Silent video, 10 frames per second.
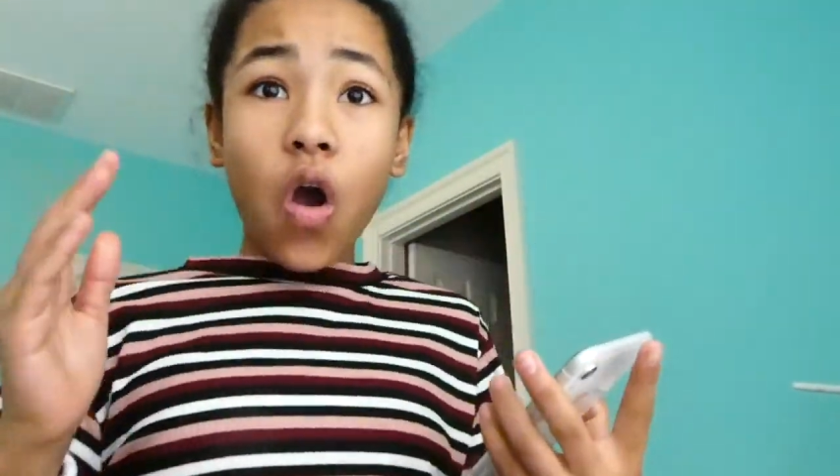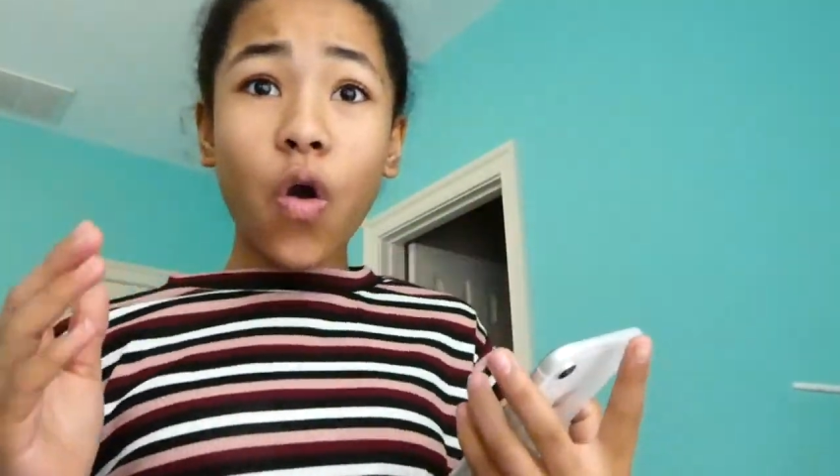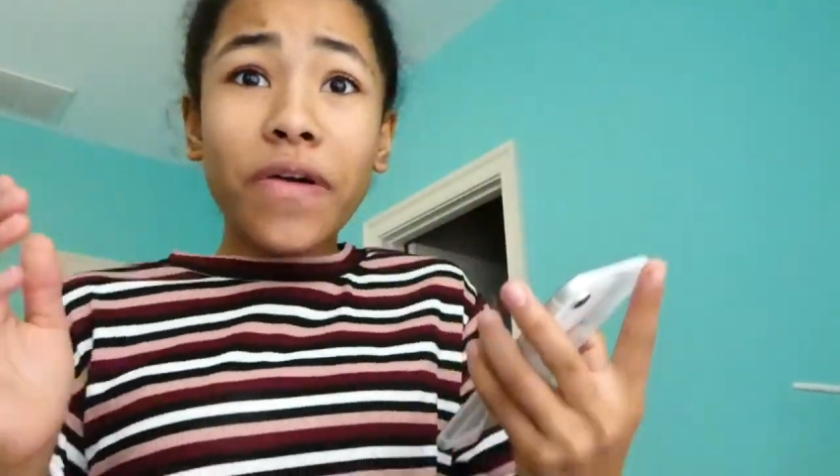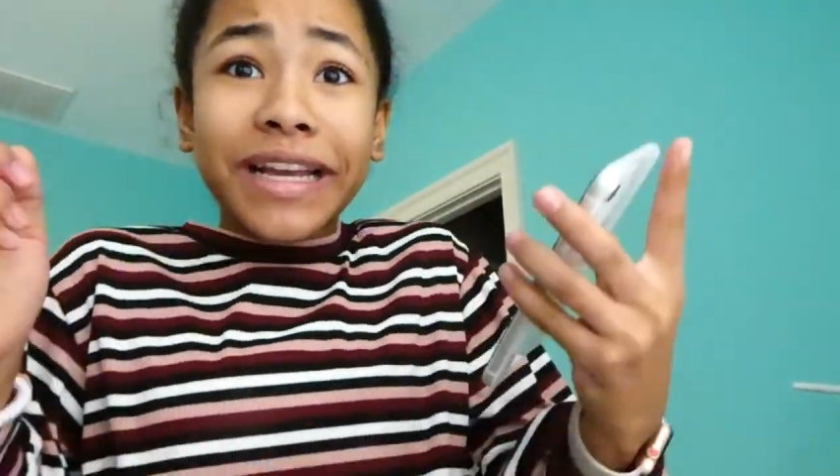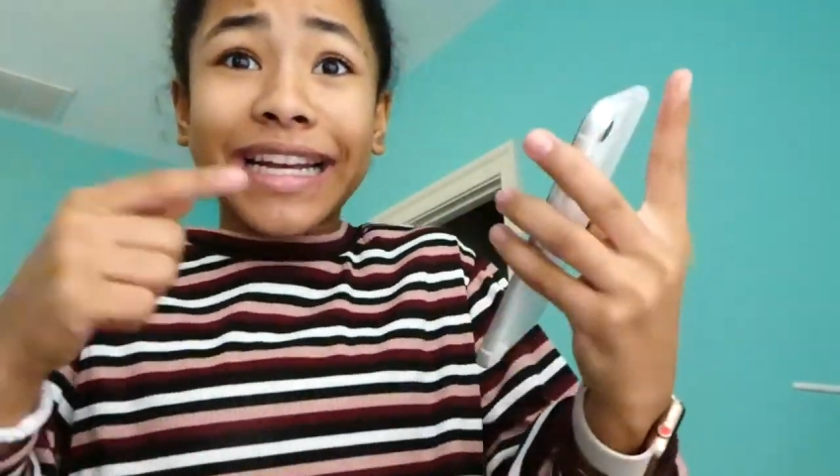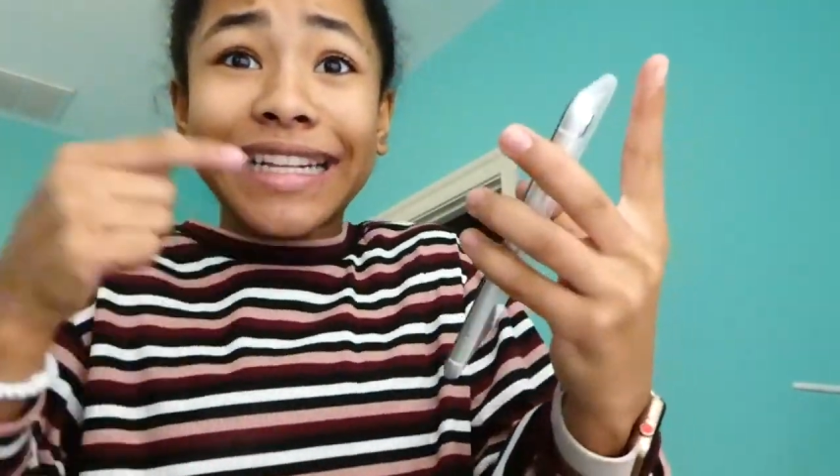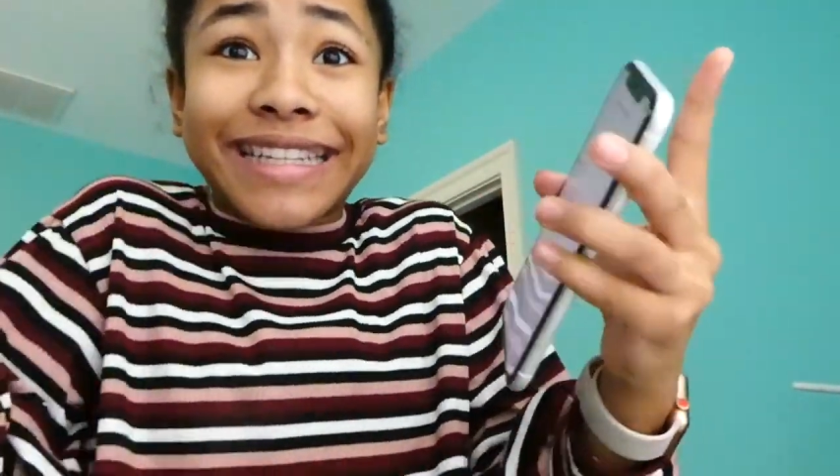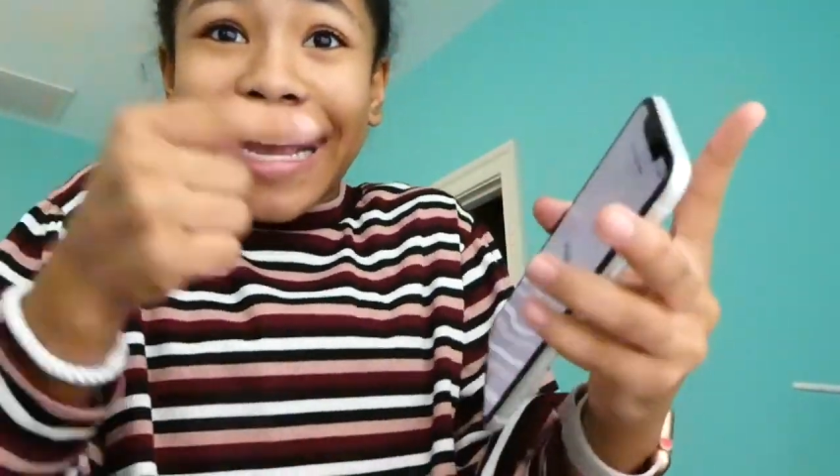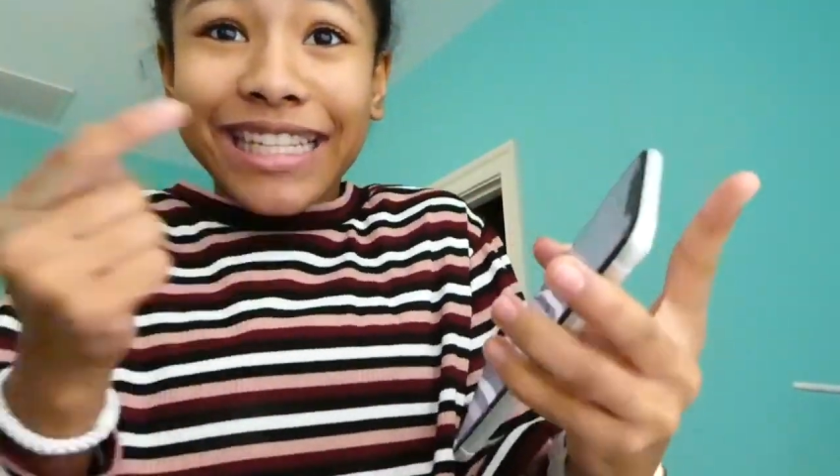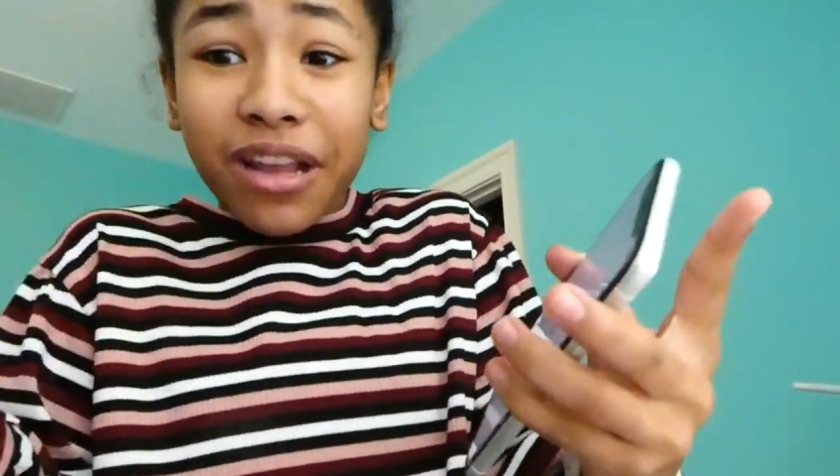god,
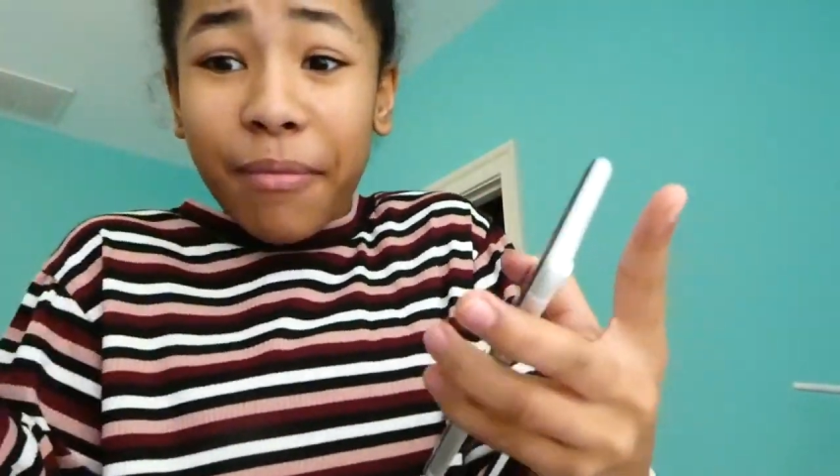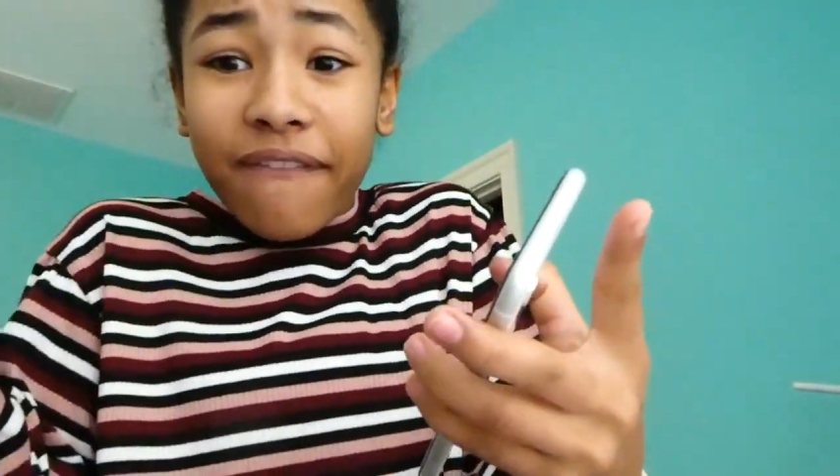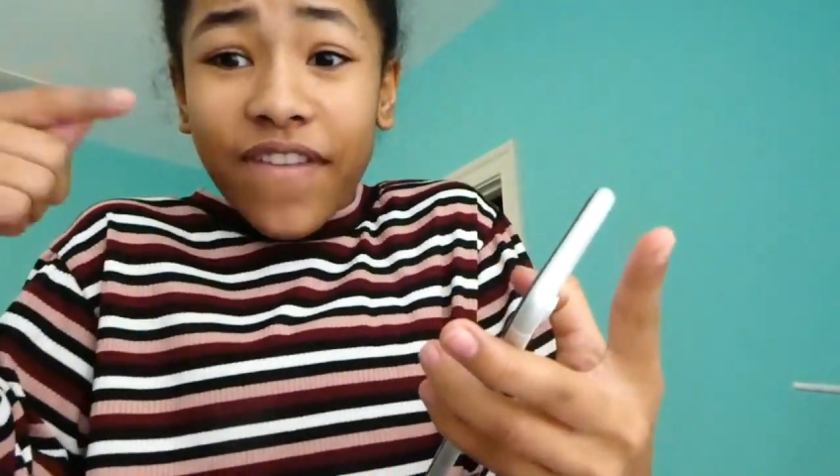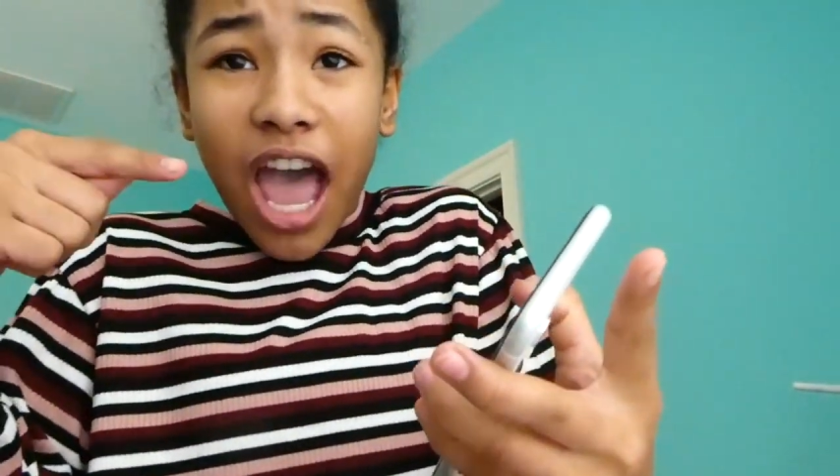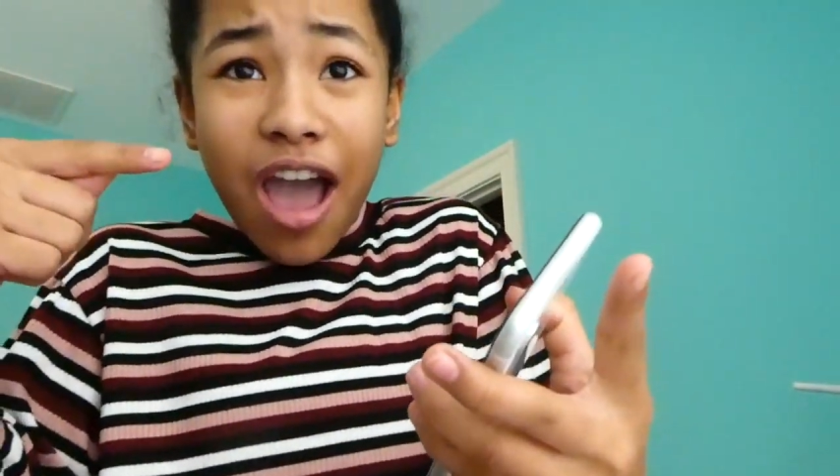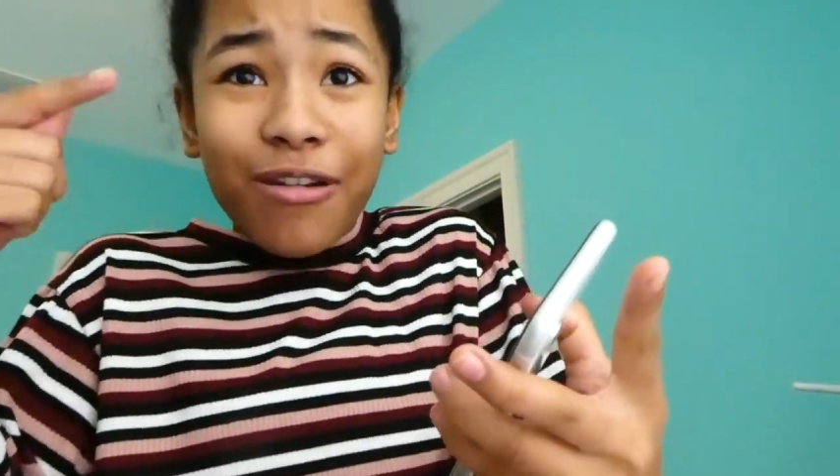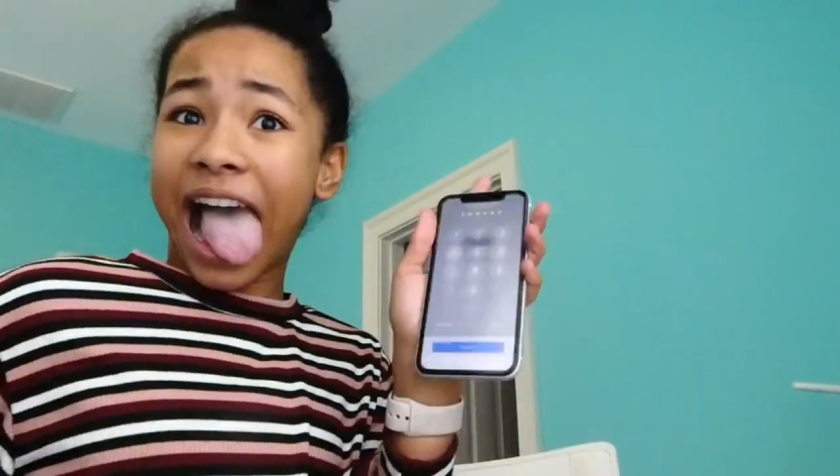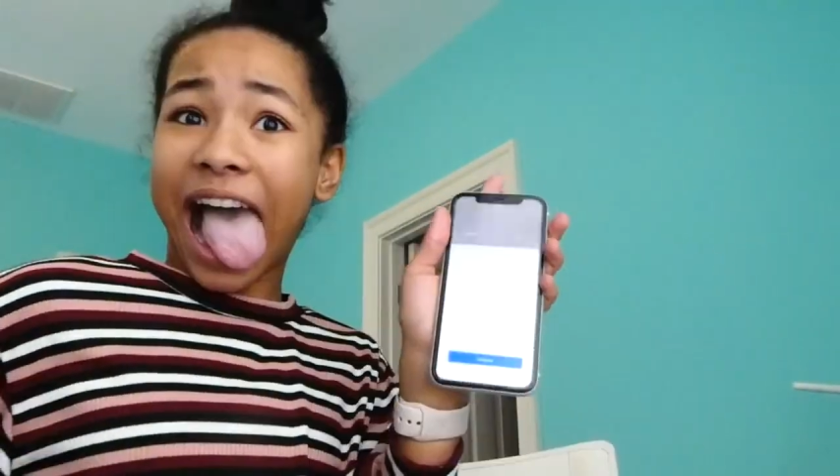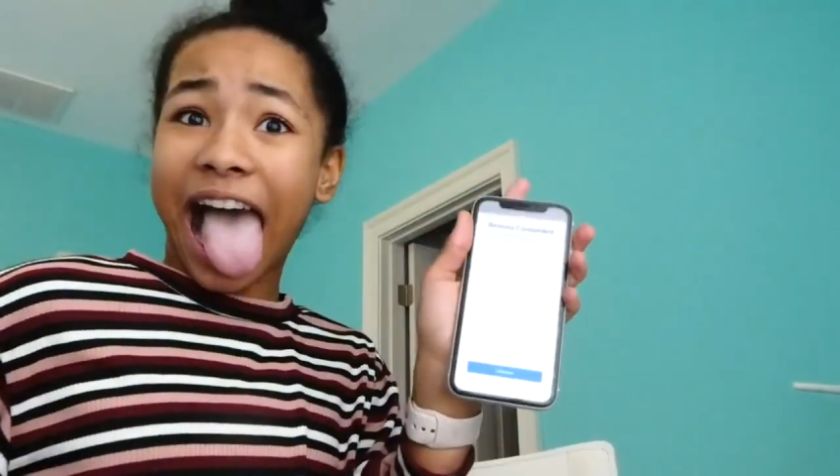it's so amazing.